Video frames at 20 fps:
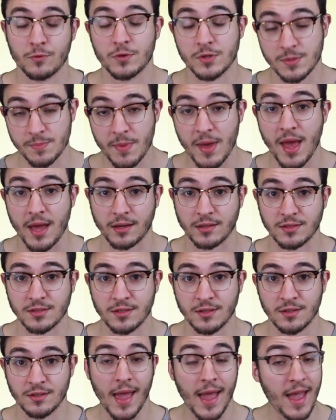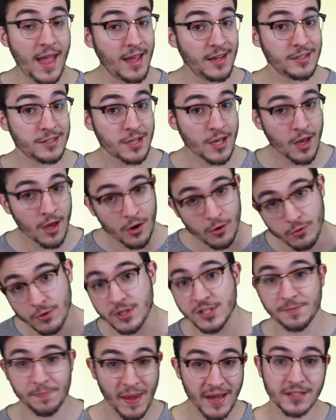Respect. And
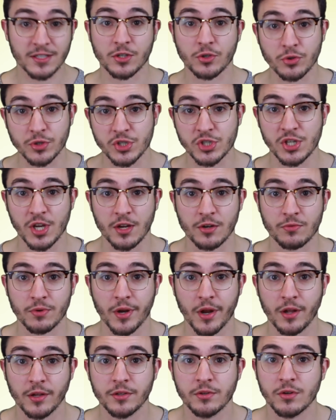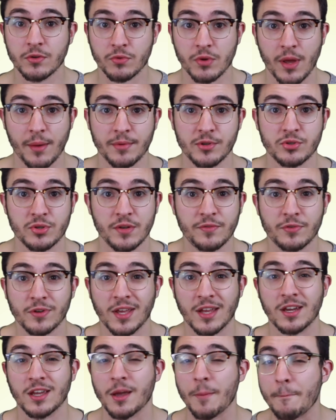respect Cristiano Ronaldo and Real Madrid for
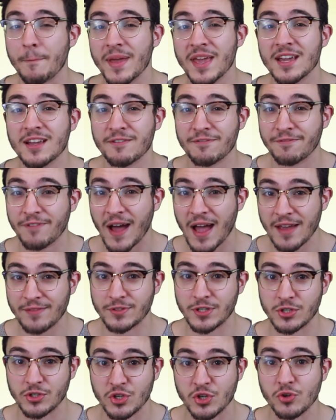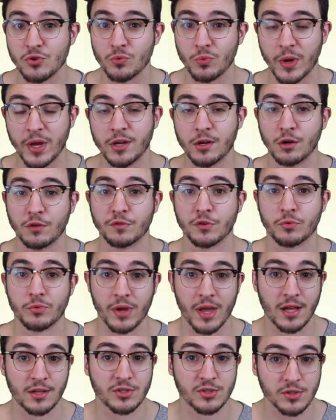getting a big 5-2 win over
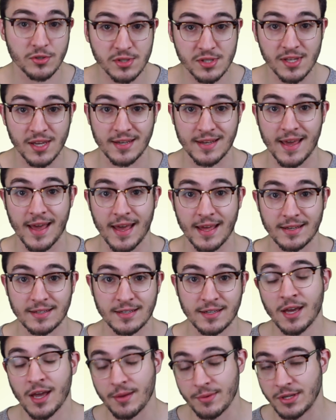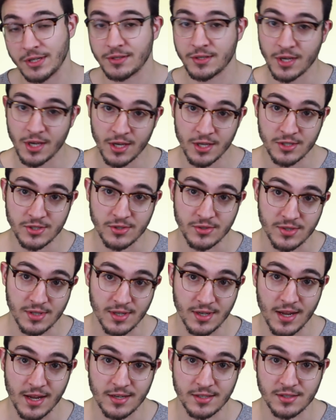Real Sociedad. I mean,
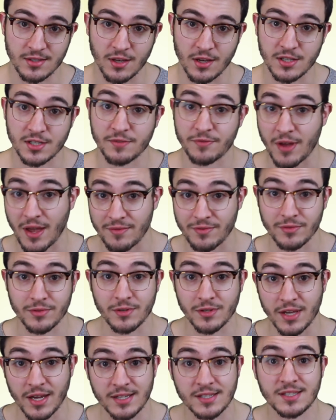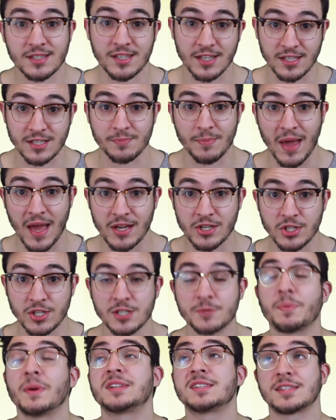Sociedad has lost 5 of their last 6
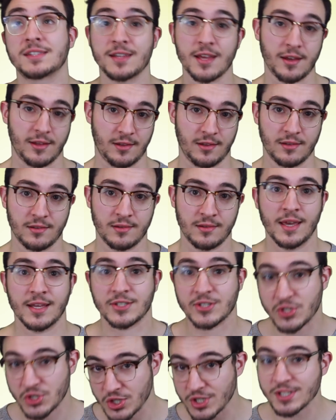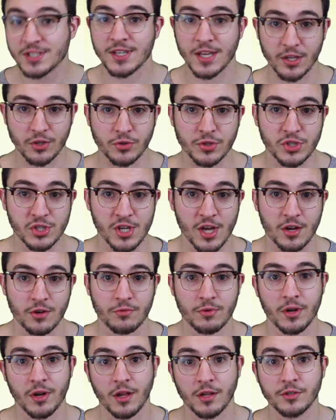matches, but still, it's just like
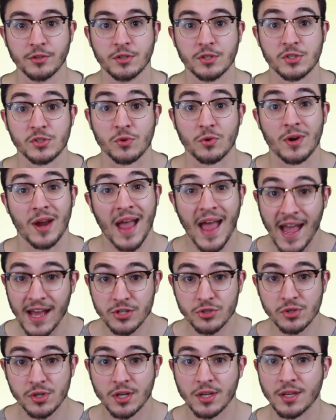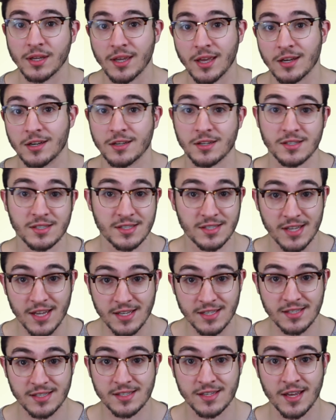Cristiano Ronaldo to score a hat-trick and get an
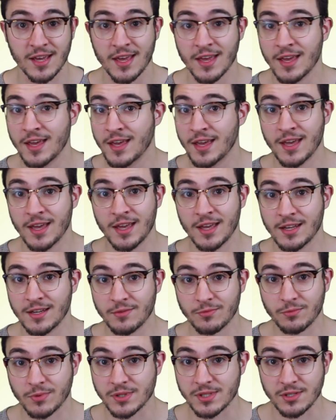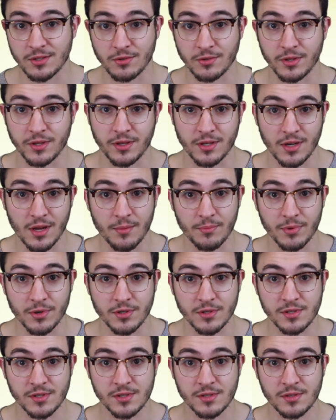assist, and it wasn't only the
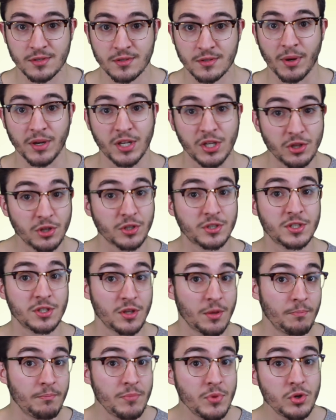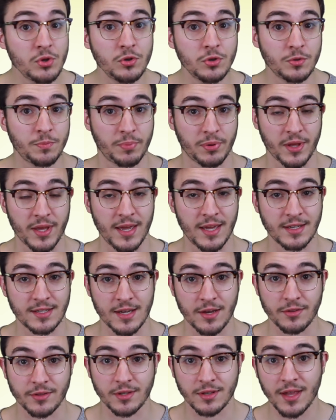numbers, but he looked in the mood playing
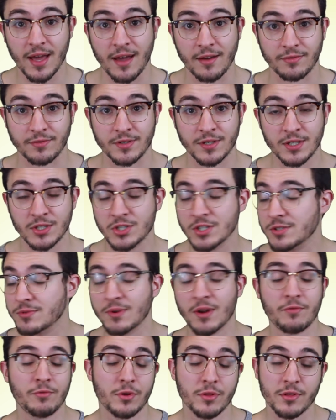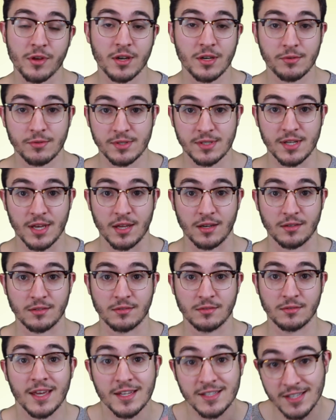down the left, just when everyone thought he was dead.
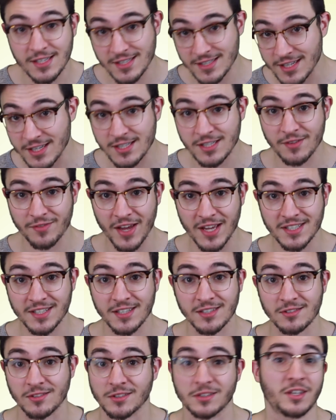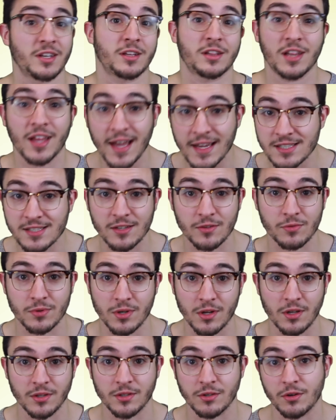His assist to Vasquez looked like classic
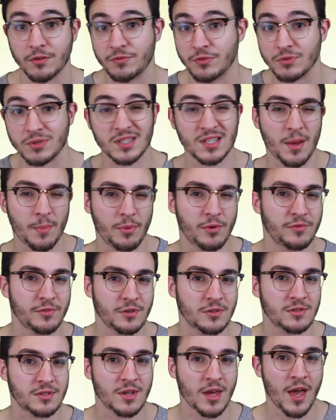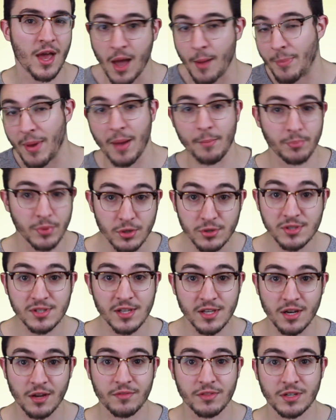Ronaldo, a few stepovers, a
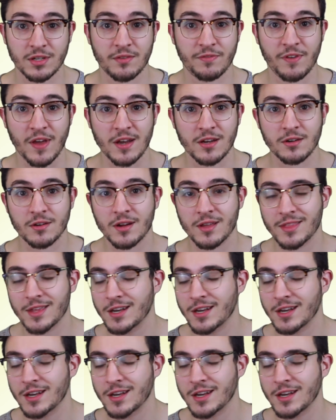bamboozling of the defender,